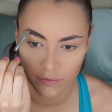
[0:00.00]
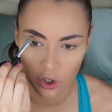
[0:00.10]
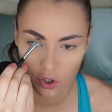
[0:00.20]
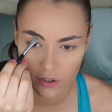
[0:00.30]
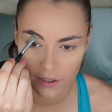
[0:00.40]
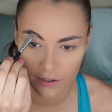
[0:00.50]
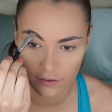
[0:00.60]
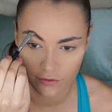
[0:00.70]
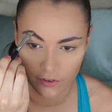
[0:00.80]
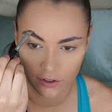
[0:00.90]
good and
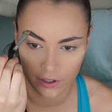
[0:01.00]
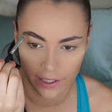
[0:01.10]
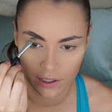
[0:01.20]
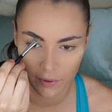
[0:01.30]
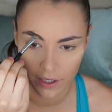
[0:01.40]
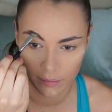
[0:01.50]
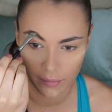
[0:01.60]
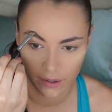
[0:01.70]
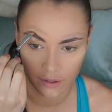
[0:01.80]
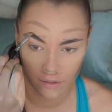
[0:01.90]
full anyway,
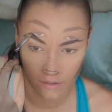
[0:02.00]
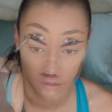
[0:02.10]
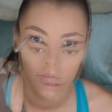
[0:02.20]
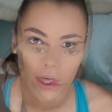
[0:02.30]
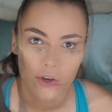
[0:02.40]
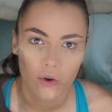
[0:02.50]
but they're